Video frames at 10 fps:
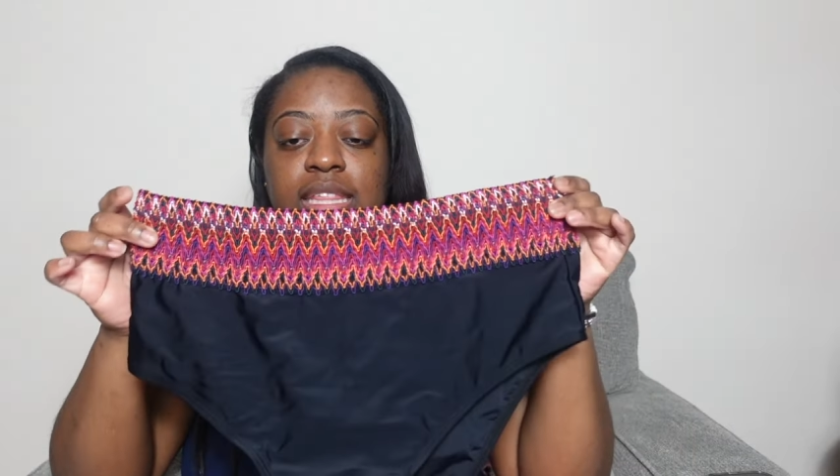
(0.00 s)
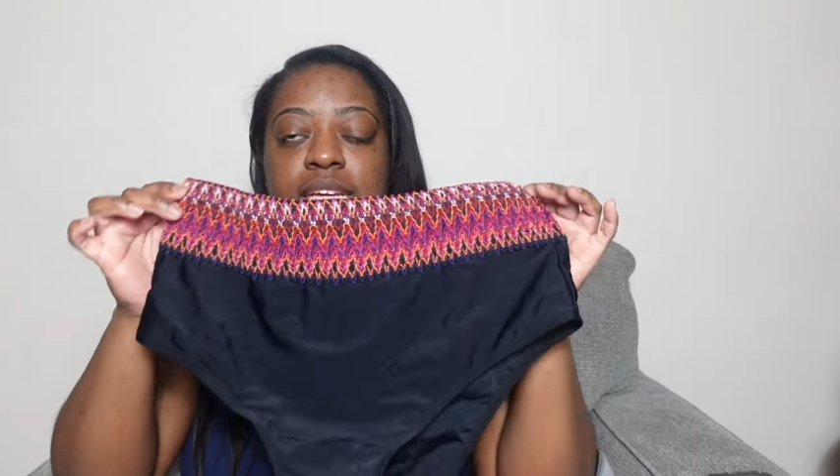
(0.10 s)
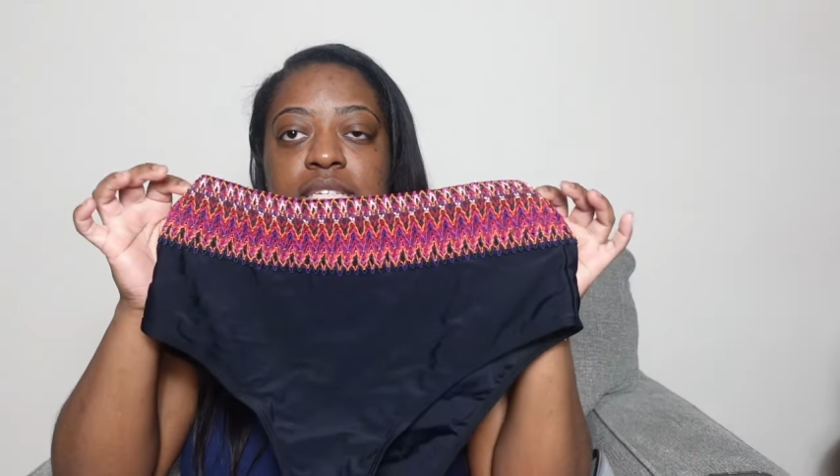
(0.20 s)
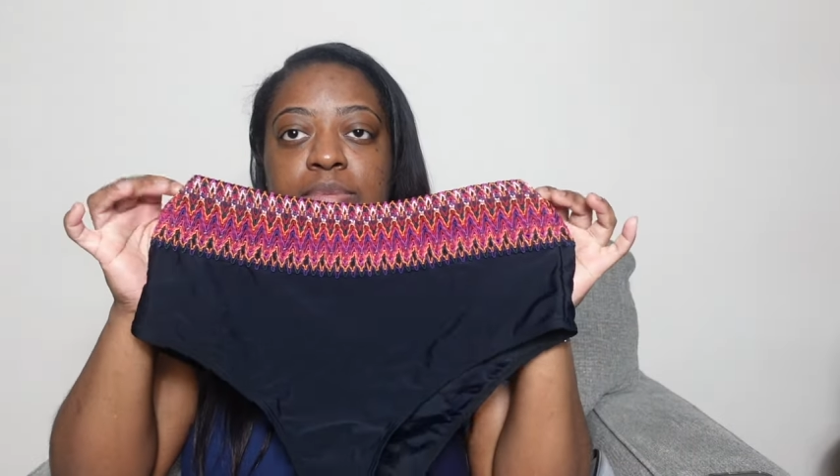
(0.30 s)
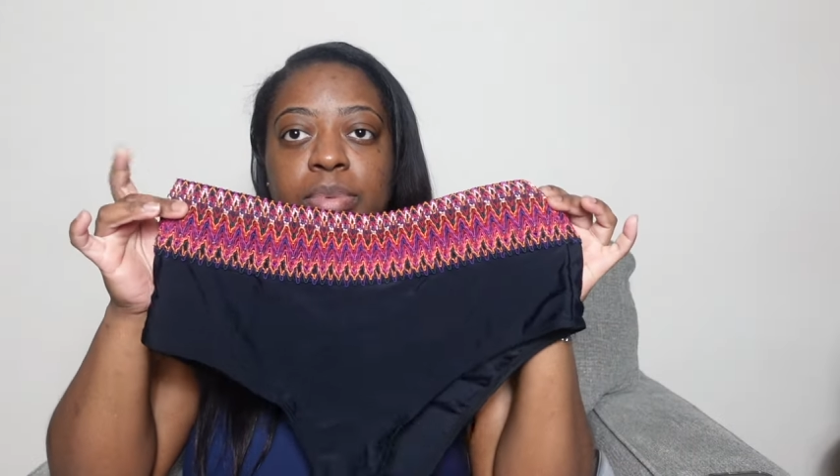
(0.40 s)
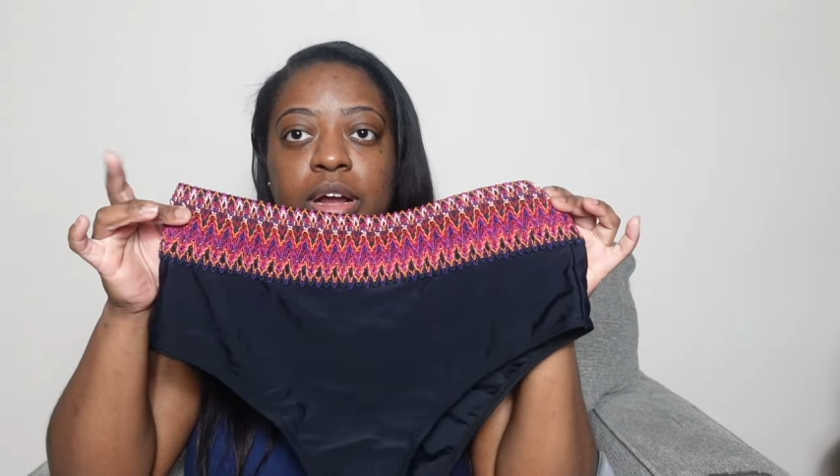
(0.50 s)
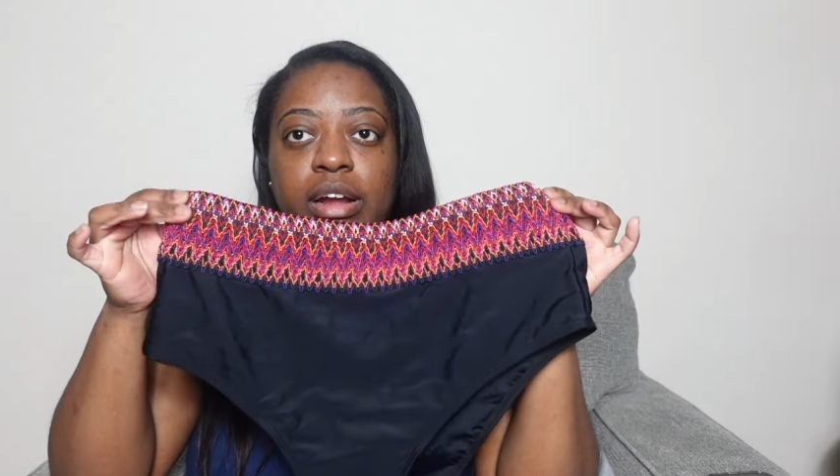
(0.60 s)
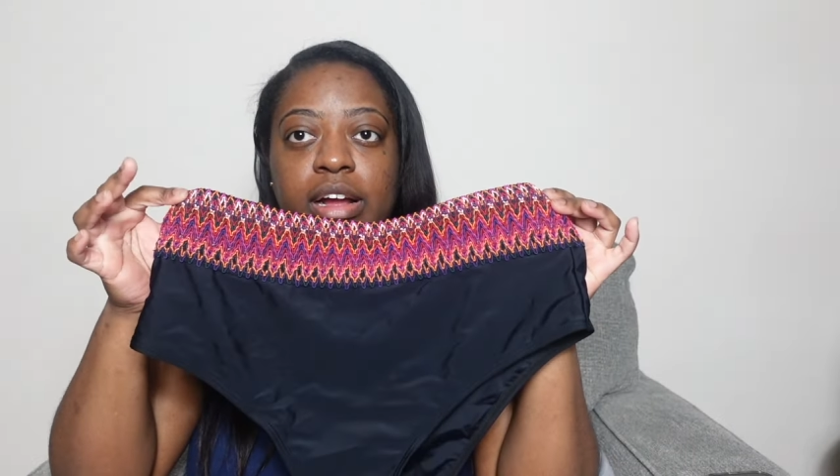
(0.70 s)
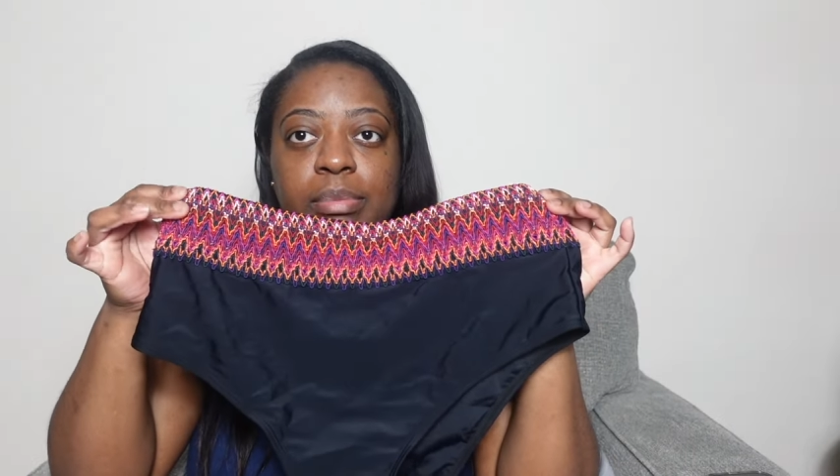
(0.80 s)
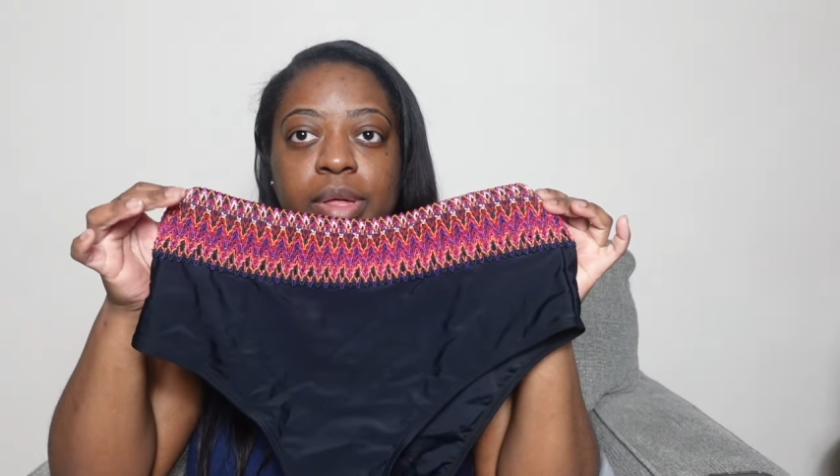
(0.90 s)
This
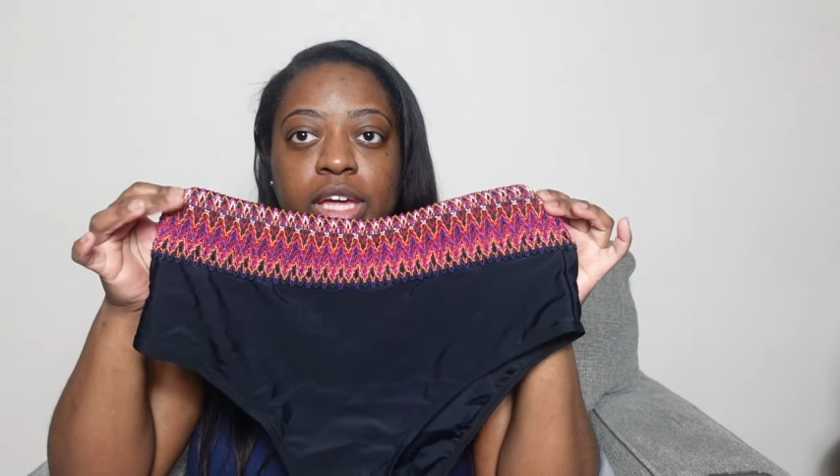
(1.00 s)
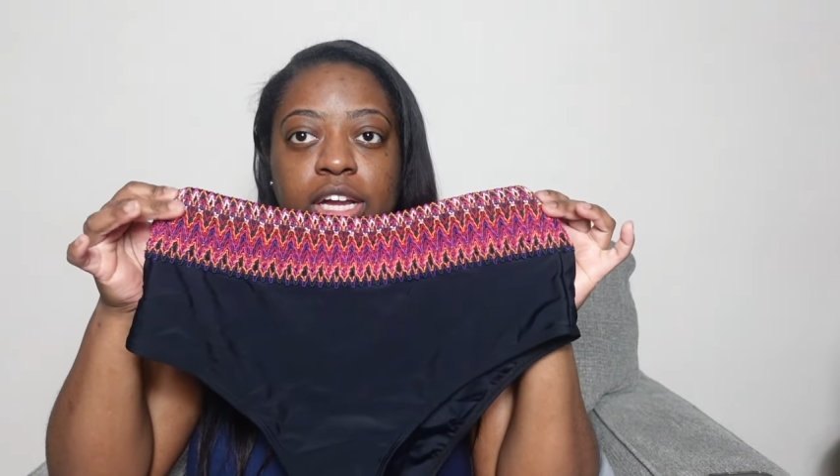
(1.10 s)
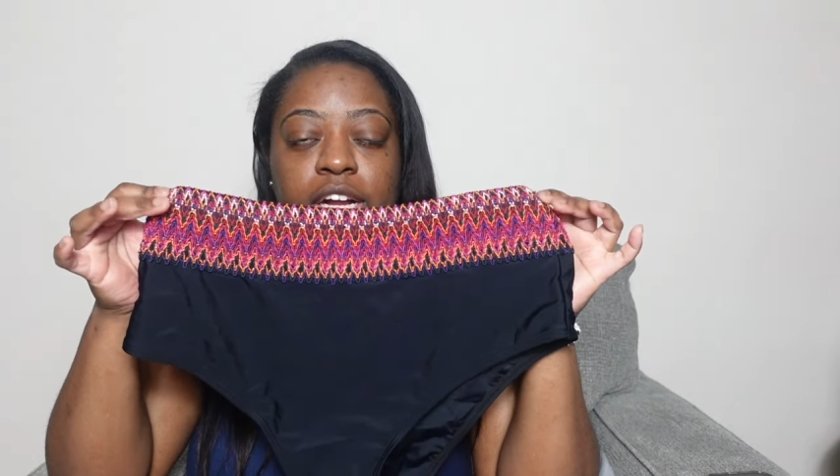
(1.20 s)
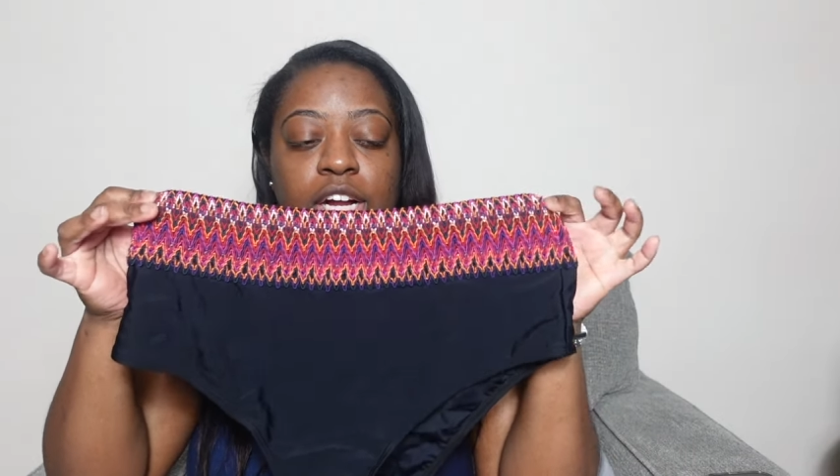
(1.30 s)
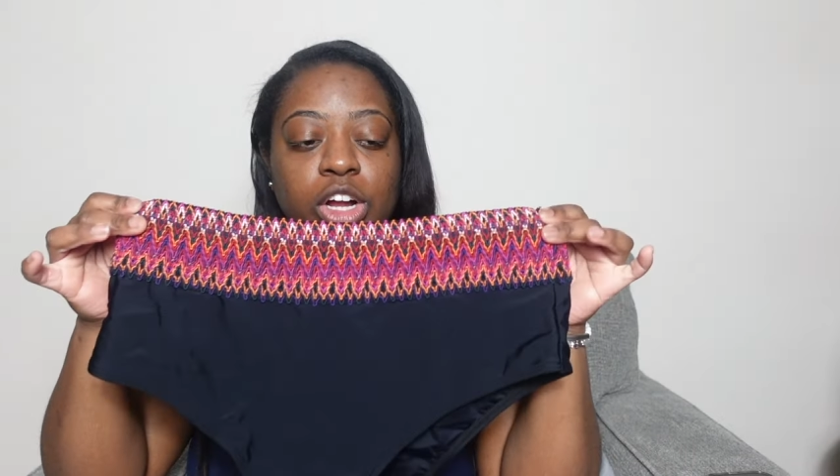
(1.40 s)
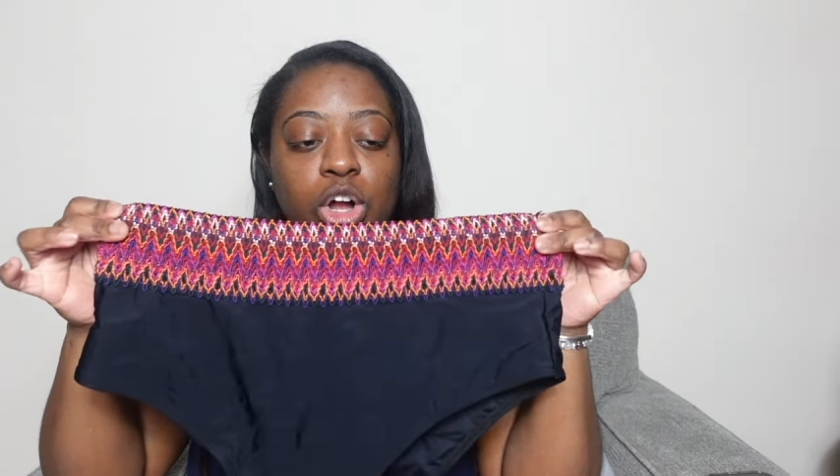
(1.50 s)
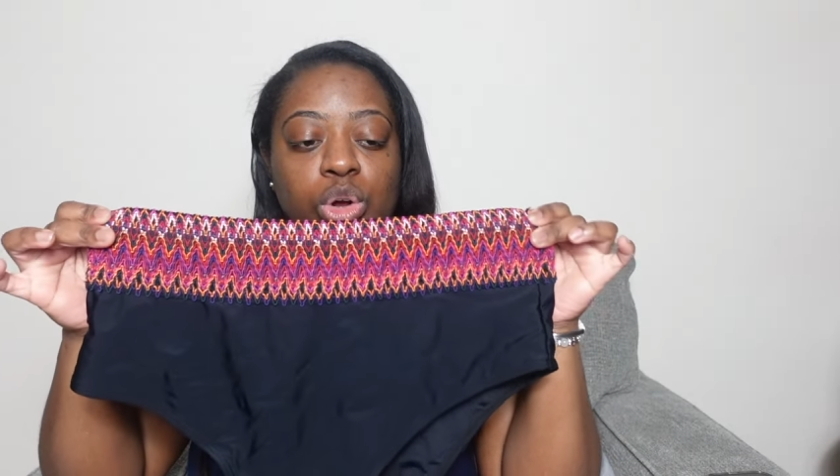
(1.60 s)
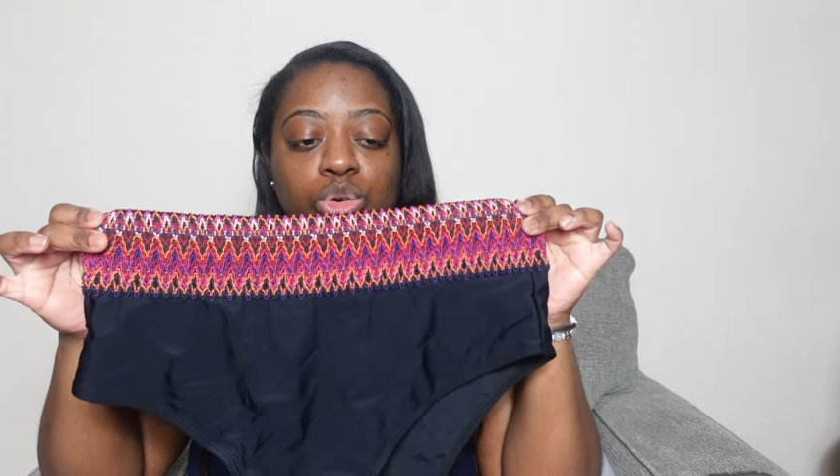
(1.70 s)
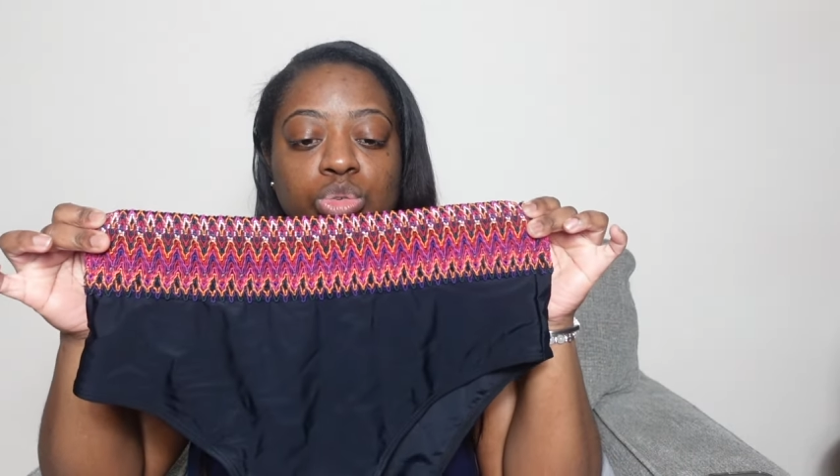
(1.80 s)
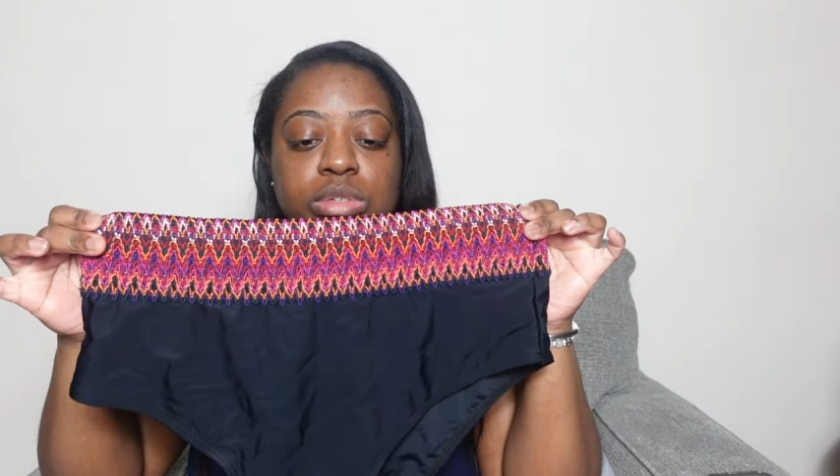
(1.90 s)
part up here
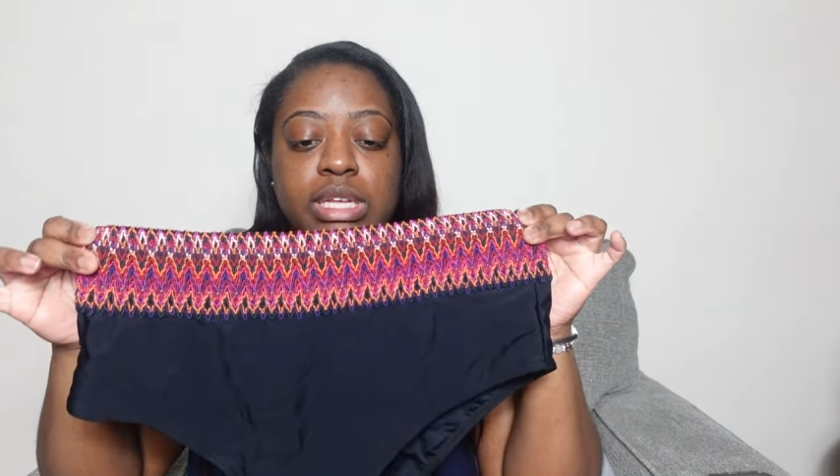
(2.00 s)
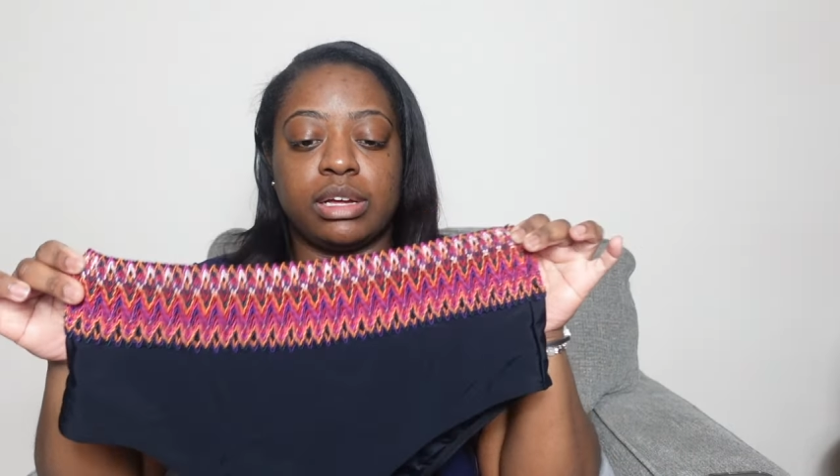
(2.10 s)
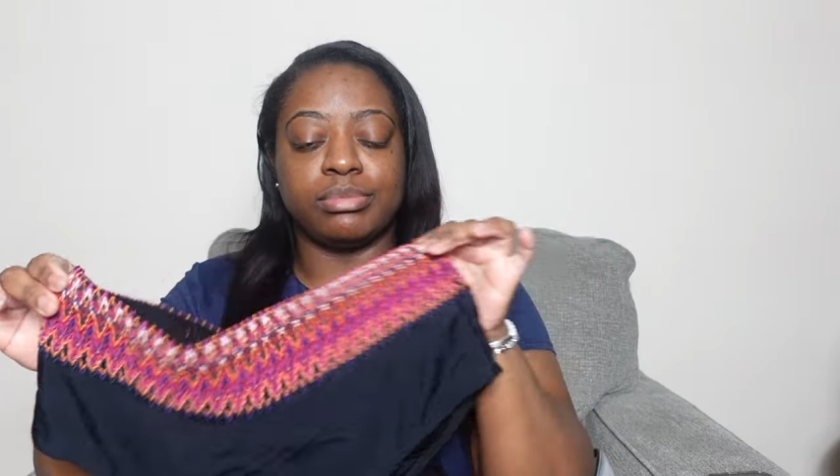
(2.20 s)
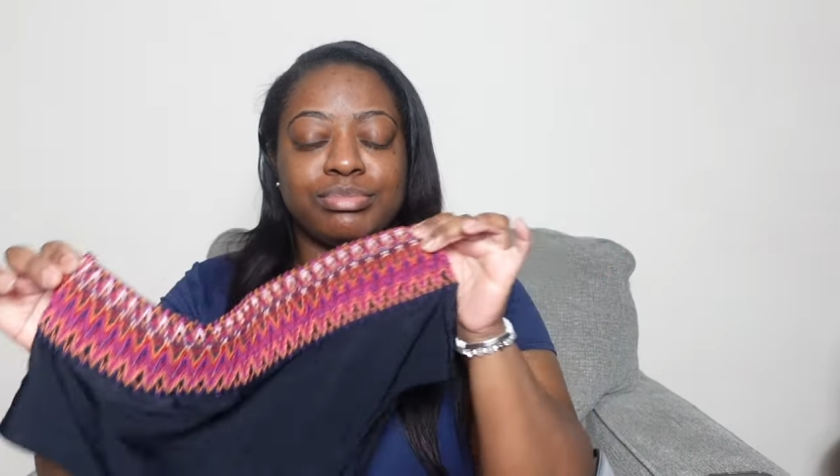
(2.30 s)
goes like